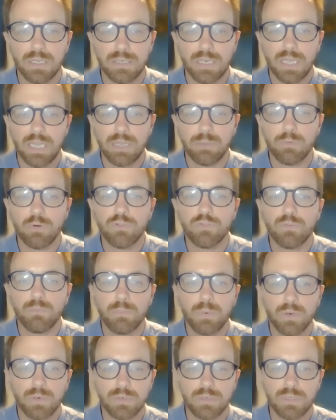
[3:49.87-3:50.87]
name of
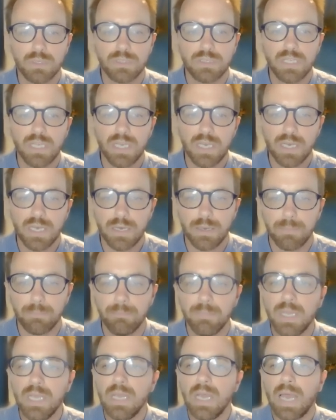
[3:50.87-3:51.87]
Bon Terre.
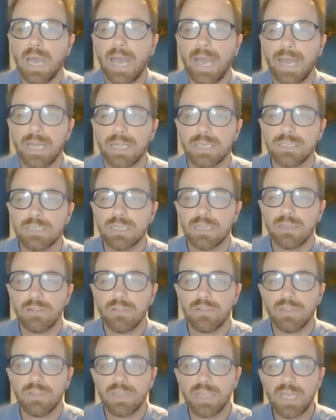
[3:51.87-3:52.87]
And
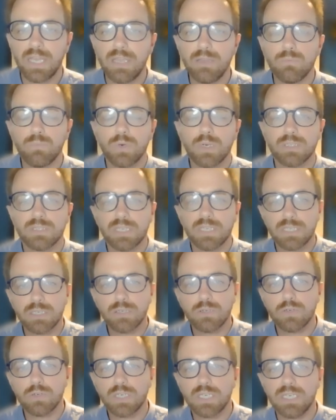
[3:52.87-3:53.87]
they were setting
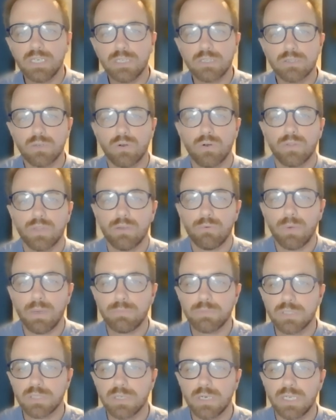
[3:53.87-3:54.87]
cookies on their
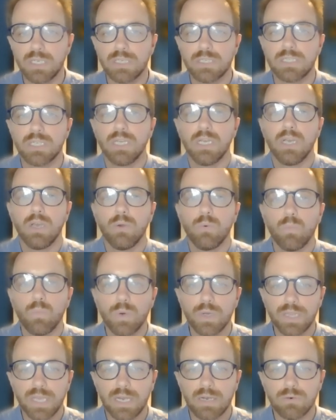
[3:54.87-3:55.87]
website
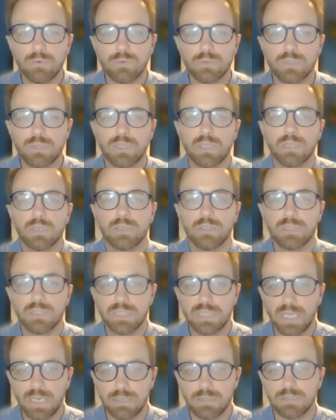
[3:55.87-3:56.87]
without
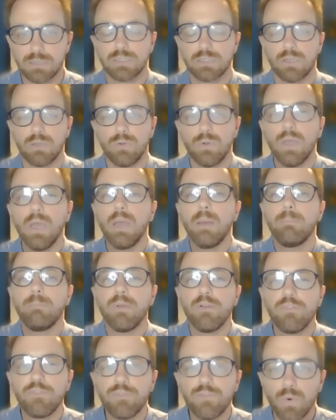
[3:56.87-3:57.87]
consent. So
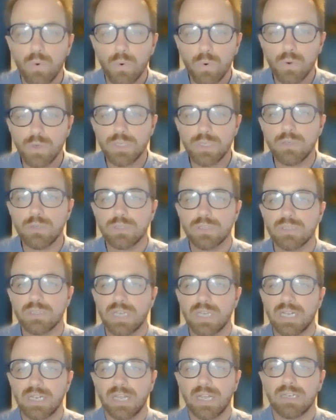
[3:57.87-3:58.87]
before users
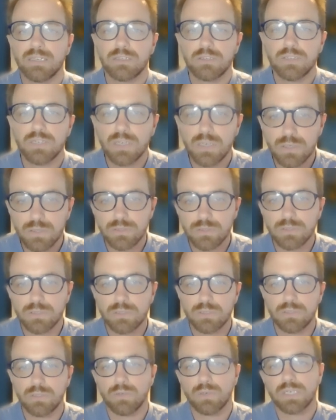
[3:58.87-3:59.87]
had had a chance
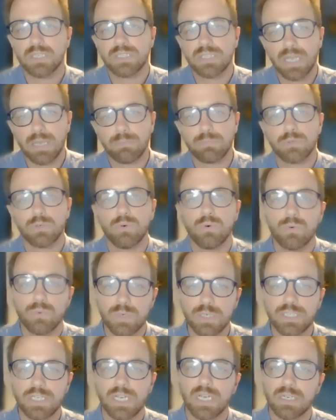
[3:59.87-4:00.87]
to accept or
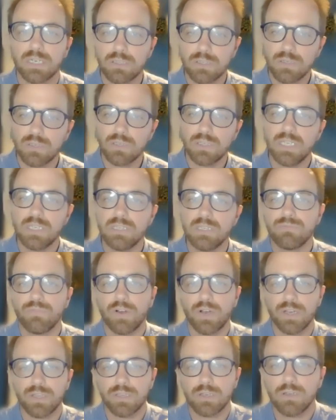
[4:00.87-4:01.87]
reject cookies
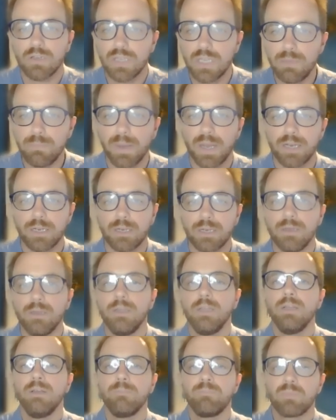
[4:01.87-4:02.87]
via the cookie banner,
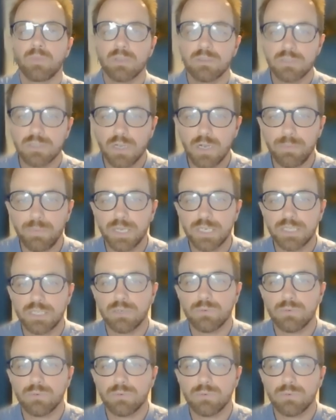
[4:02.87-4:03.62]
SkyBetting